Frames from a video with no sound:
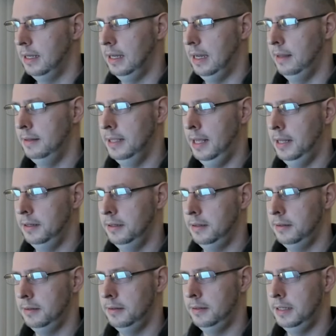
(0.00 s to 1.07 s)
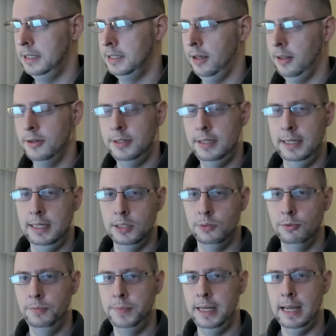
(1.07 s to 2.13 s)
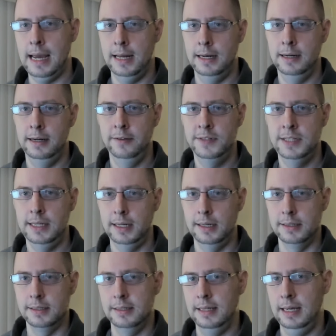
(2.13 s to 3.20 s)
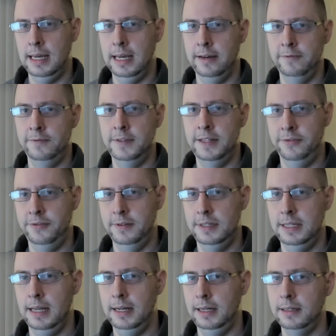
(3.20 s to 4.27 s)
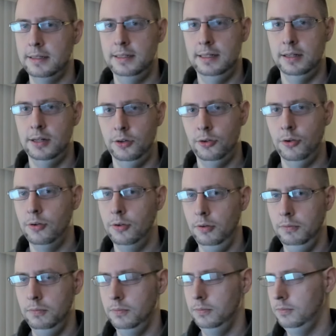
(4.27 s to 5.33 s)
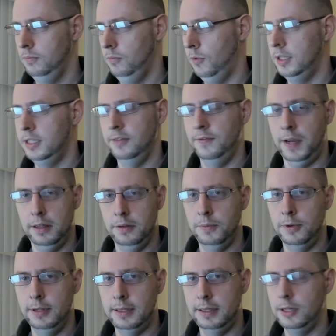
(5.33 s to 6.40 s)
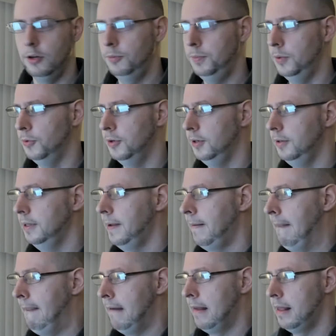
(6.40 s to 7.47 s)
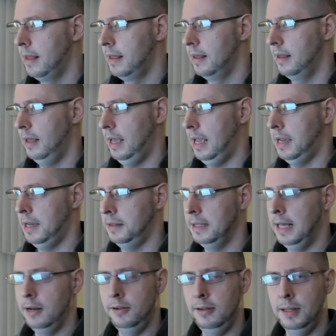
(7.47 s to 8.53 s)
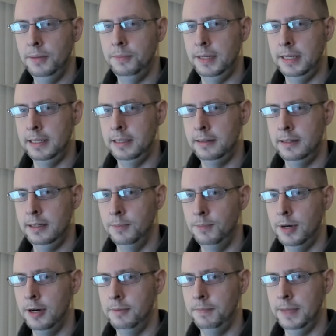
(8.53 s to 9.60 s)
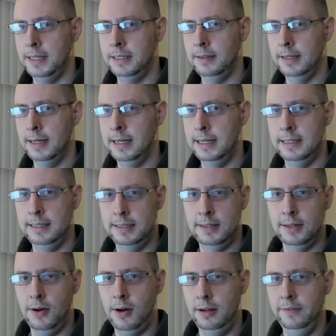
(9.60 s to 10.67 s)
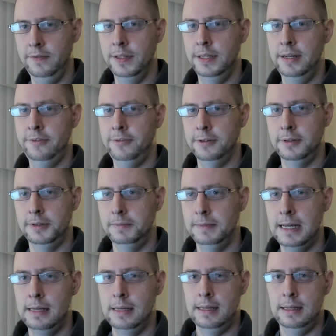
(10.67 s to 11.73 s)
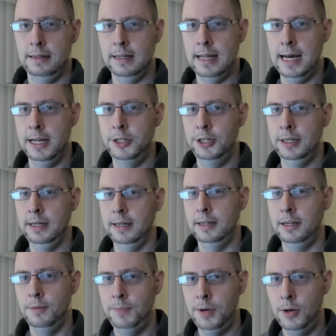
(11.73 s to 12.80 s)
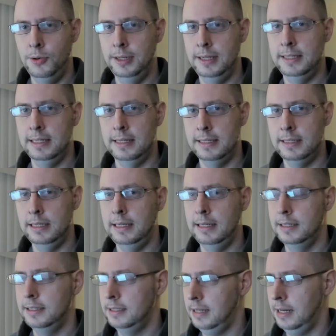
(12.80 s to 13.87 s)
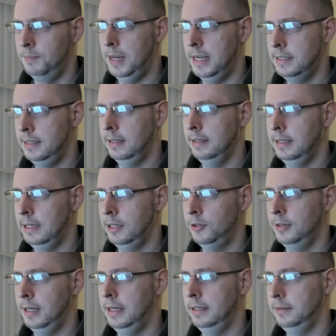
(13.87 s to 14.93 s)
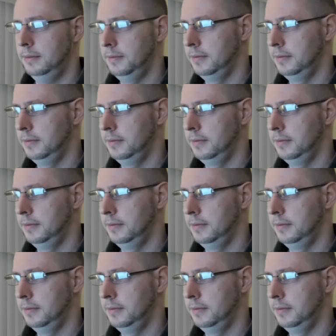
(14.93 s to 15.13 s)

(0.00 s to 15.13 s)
And then these other scenes will be additive scenes that have different settings to control what's available in the open world. And that'll let me compartmentalize all of the different logic and components and scenes and basically create